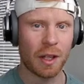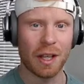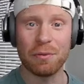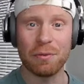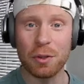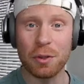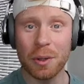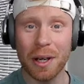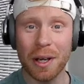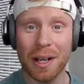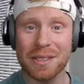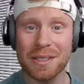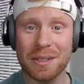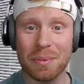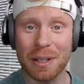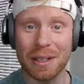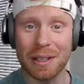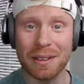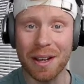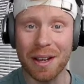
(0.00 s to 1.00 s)
If you guys have
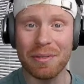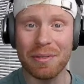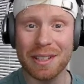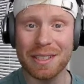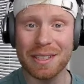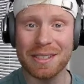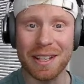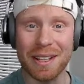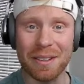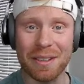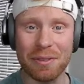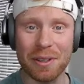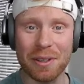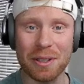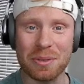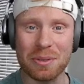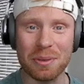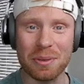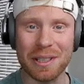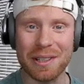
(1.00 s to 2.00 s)
been loving this NFL
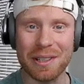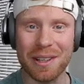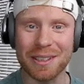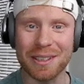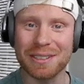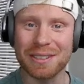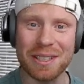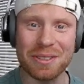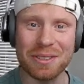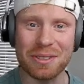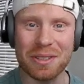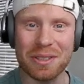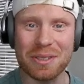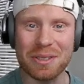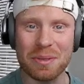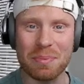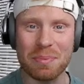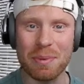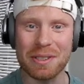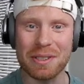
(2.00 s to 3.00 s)
Street content just
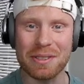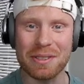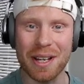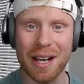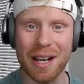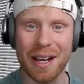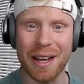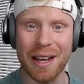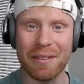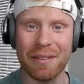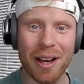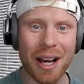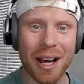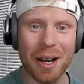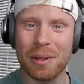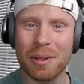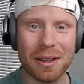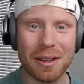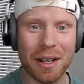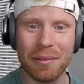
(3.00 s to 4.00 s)
as much as I have, I
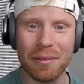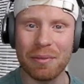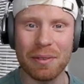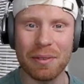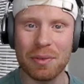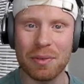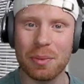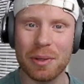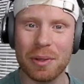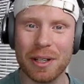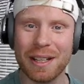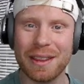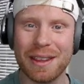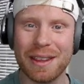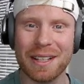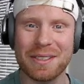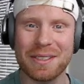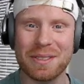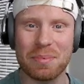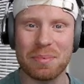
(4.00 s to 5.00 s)
would love it if you would hit
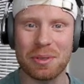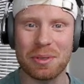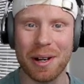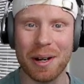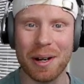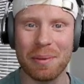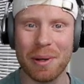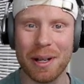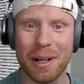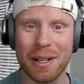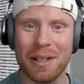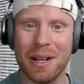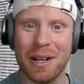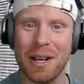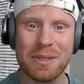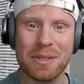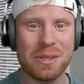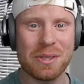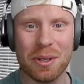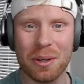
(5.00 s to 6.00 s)
that subscribe button
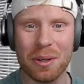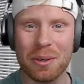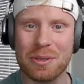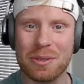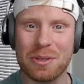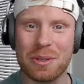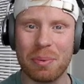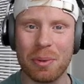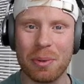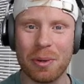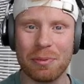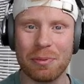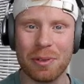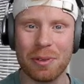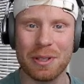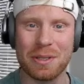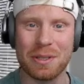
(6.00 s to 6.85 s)
to show your support for the